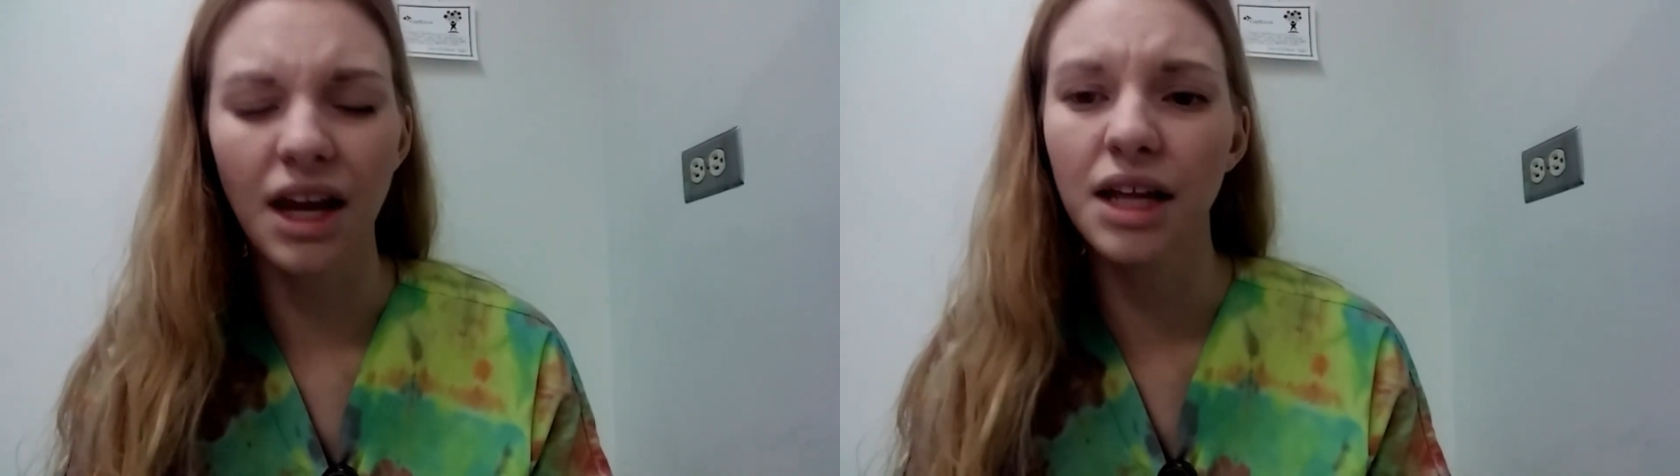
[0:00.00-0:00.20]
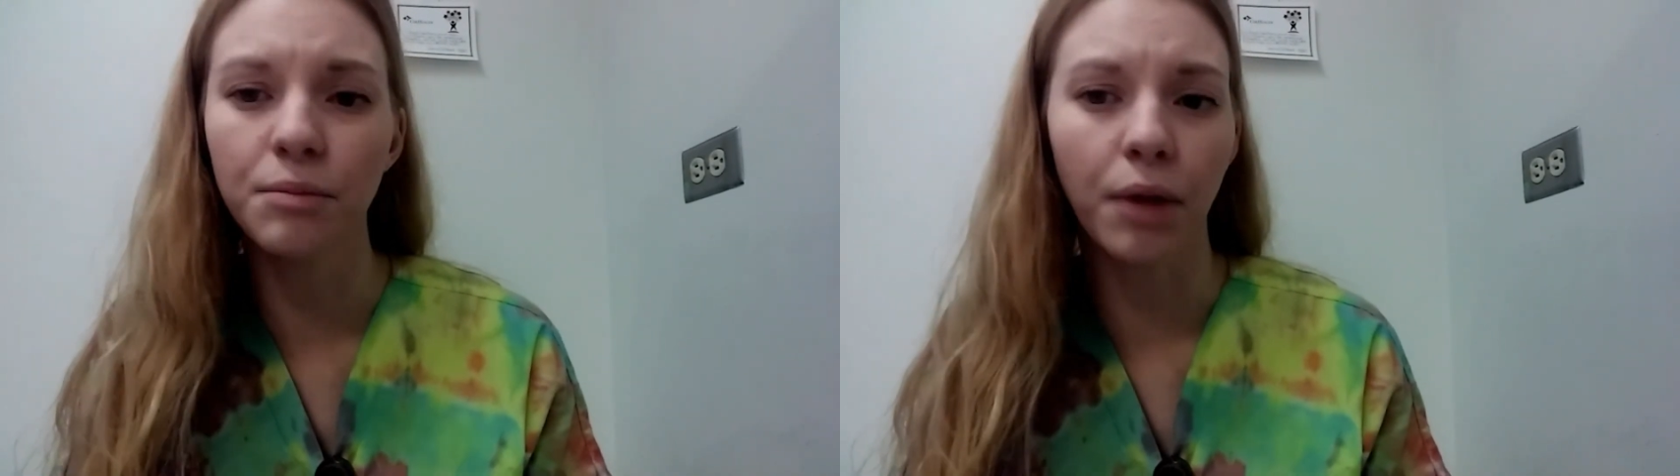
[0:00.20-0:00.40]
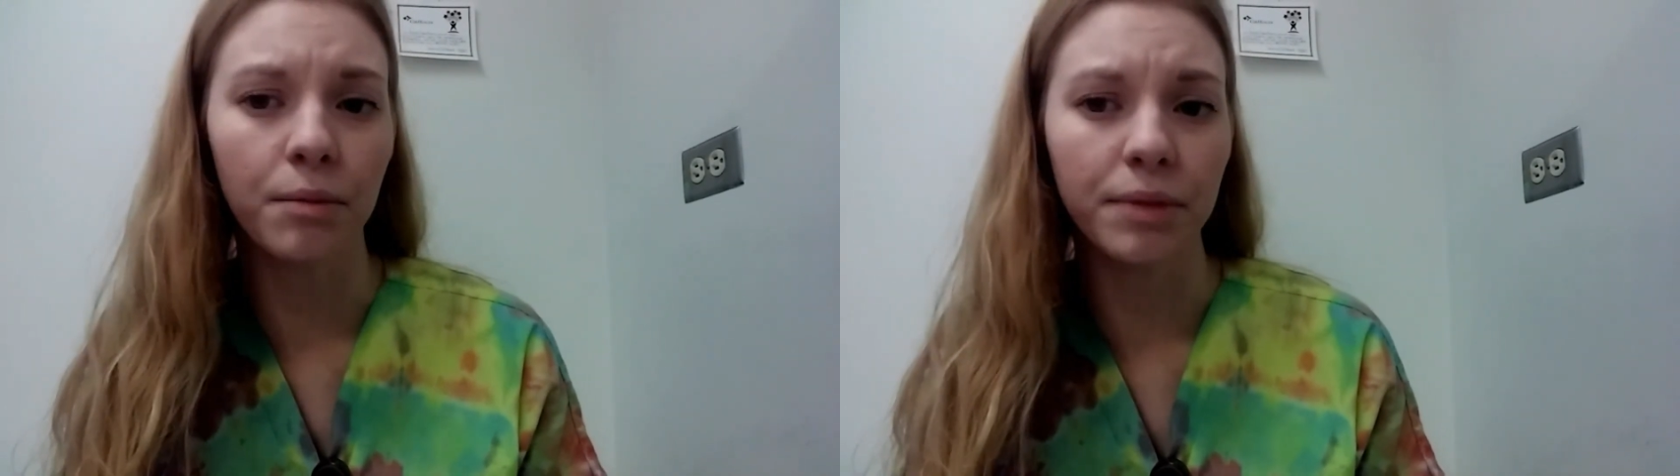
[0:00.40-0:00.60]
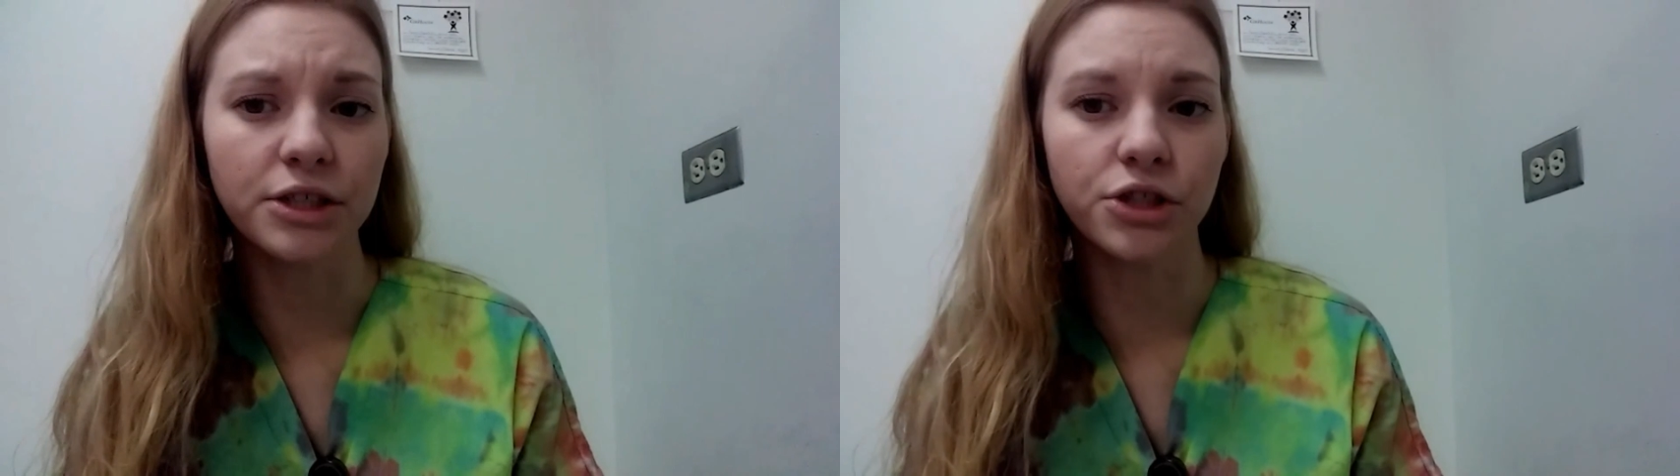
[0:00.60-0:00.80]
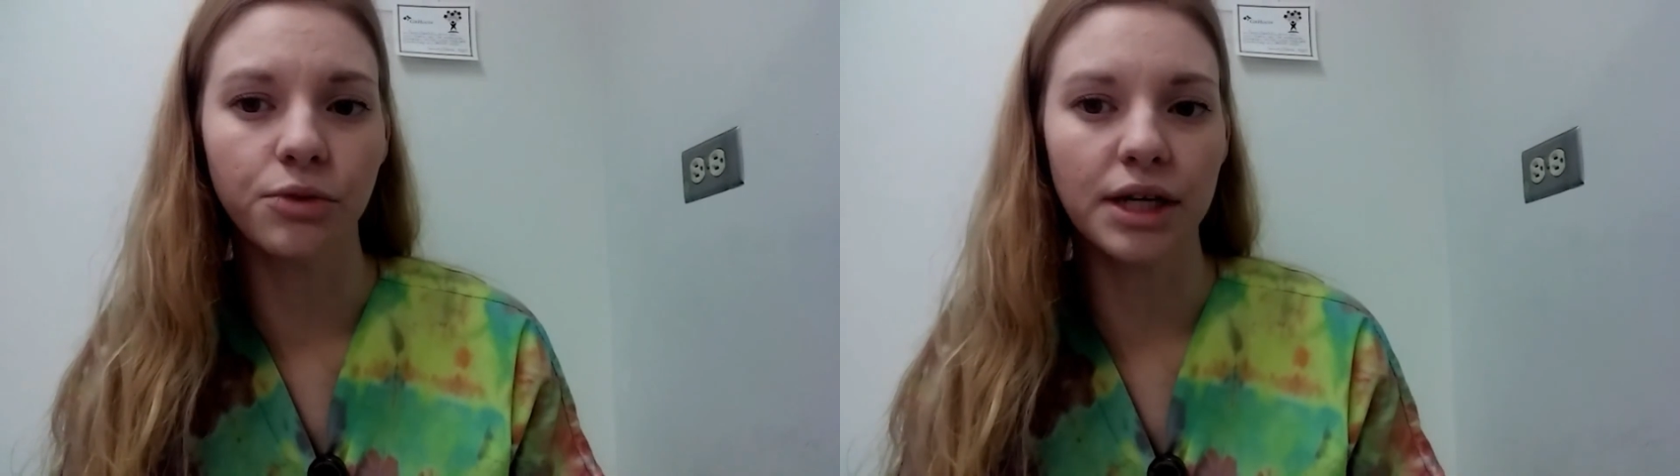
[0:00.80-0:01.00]
and
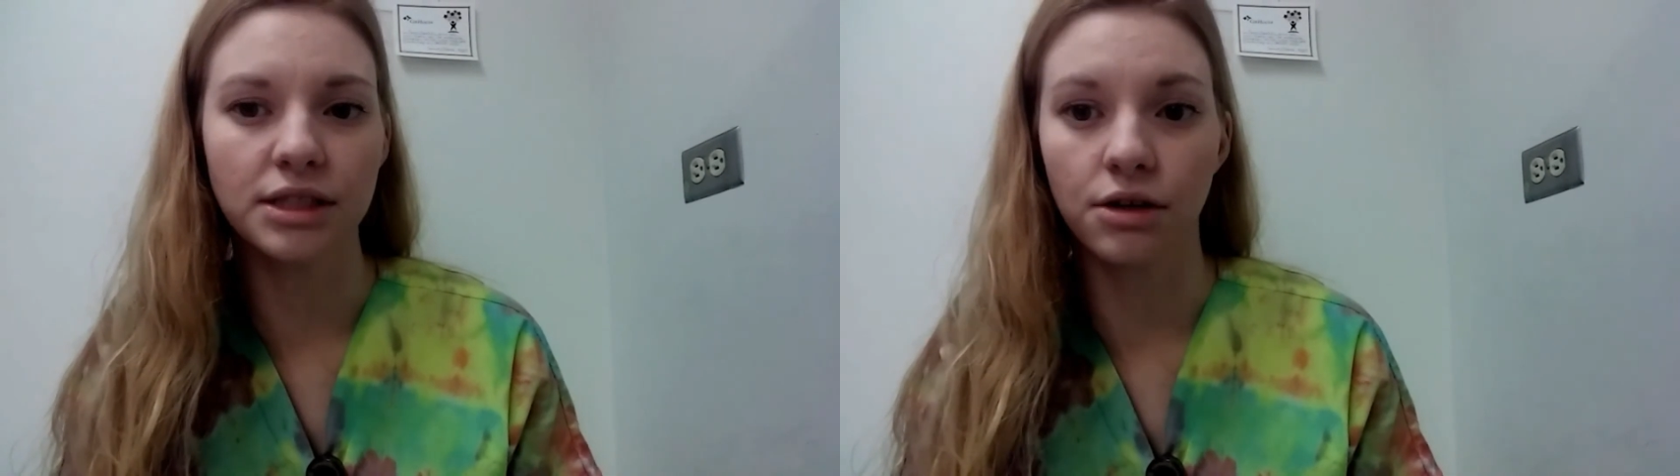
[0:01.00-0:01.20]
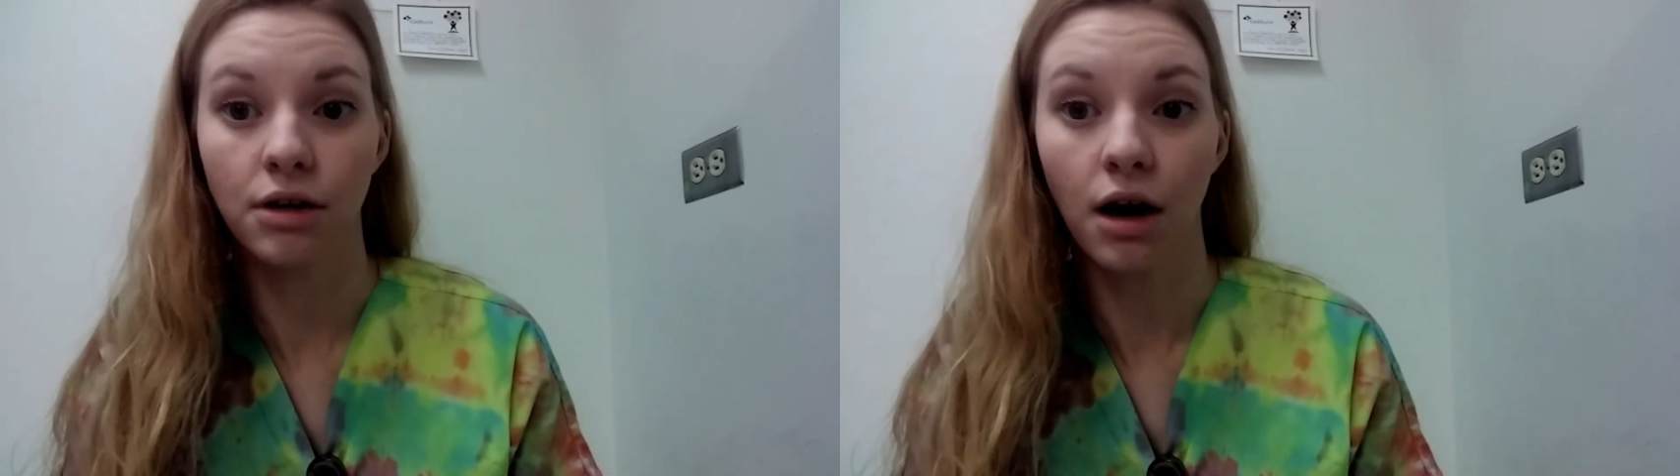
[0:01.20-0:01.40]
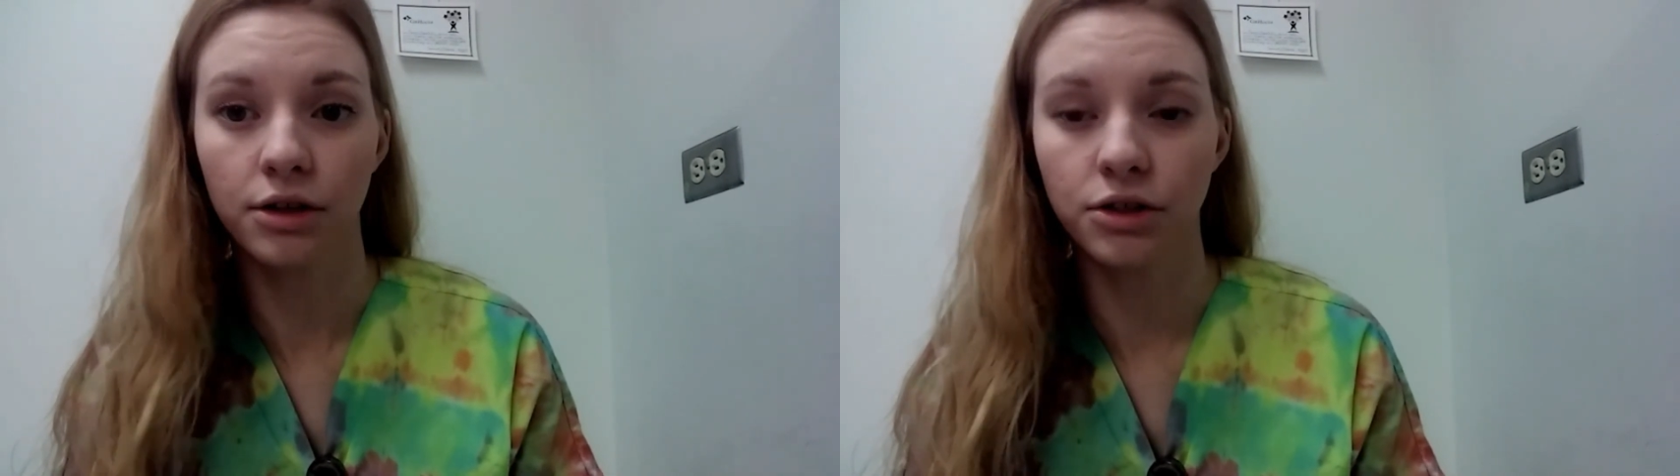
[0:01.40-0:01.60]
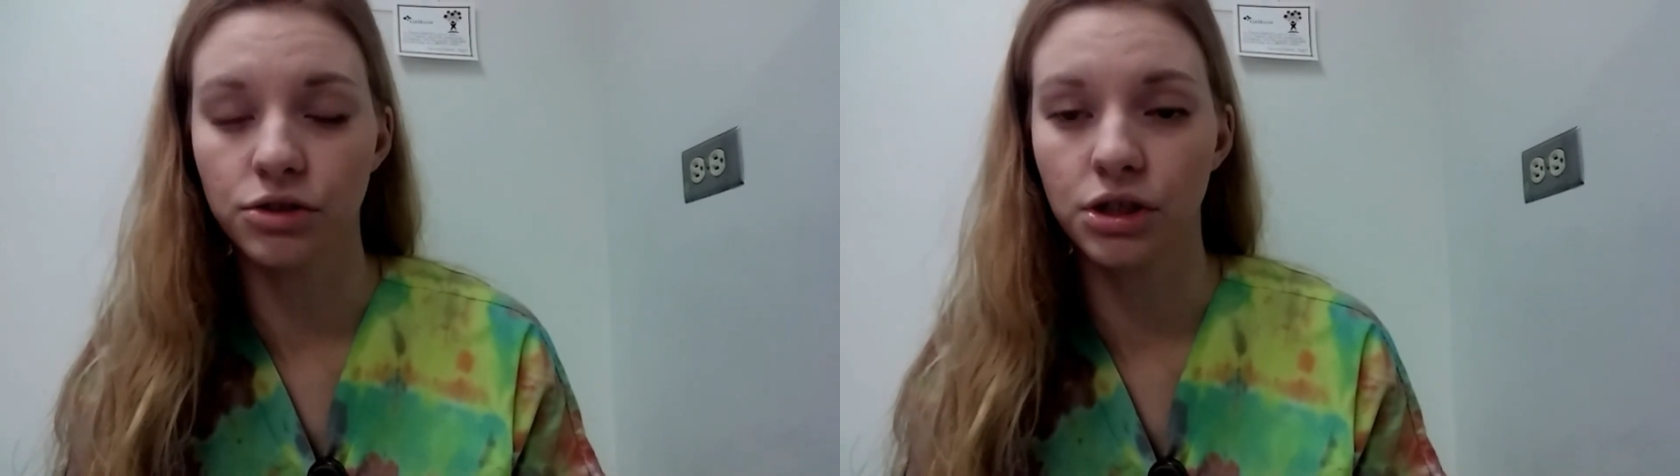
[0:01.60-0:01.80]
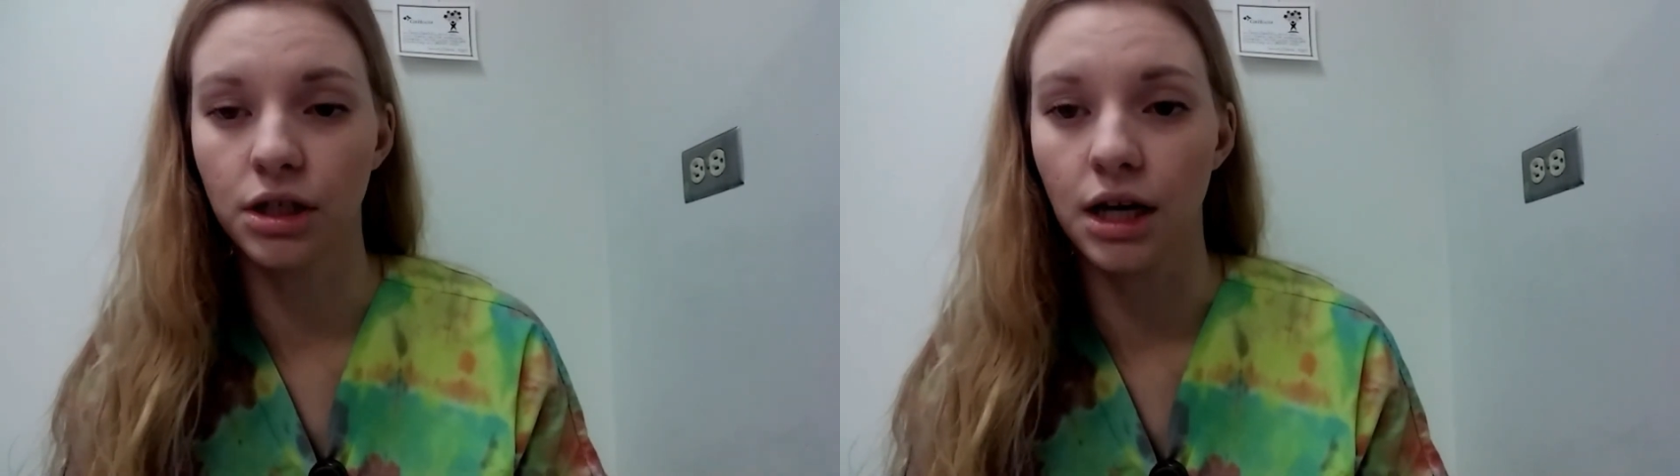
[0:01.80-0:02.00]
barbiturates are not
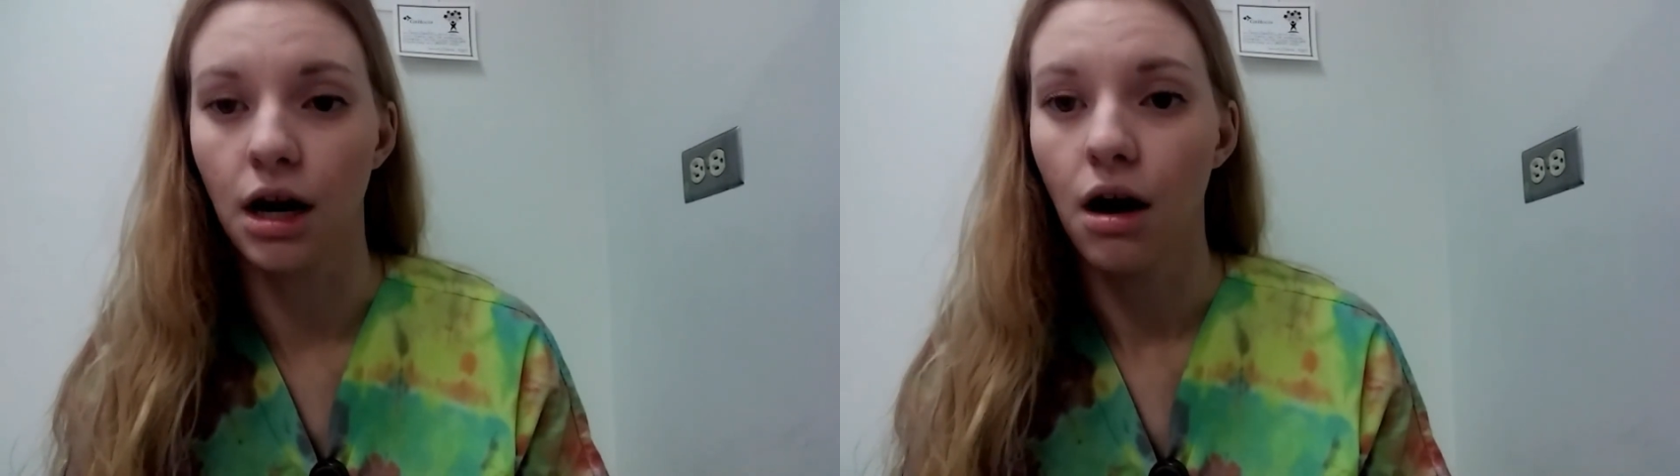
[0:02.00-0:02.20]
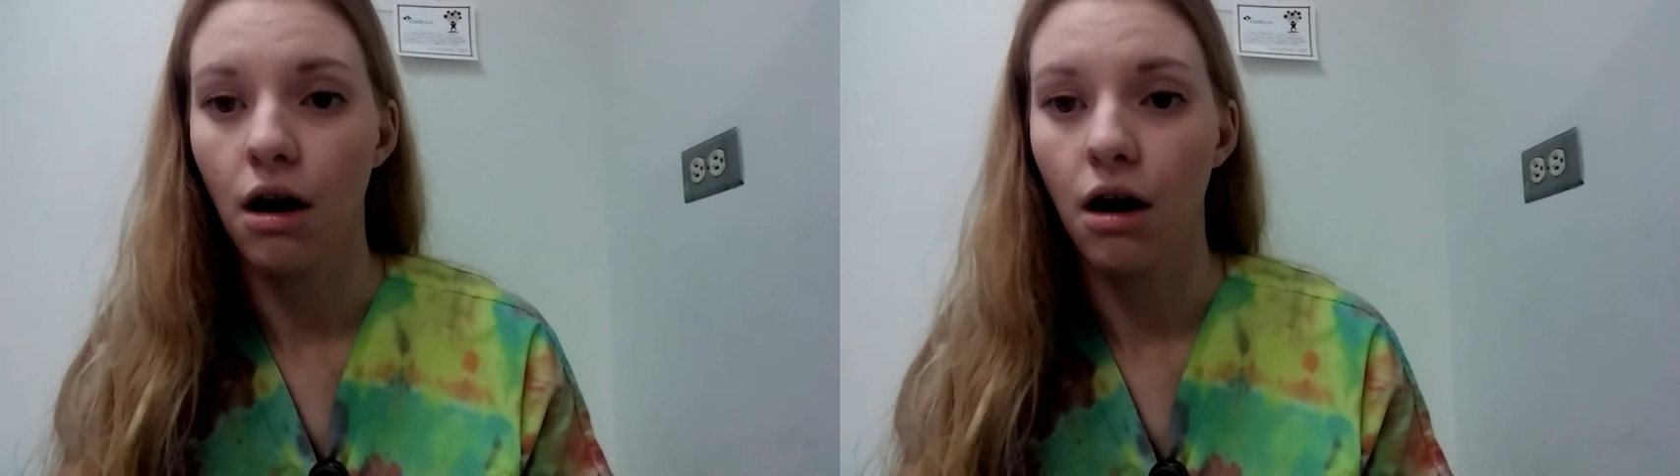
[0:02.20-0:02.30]
usually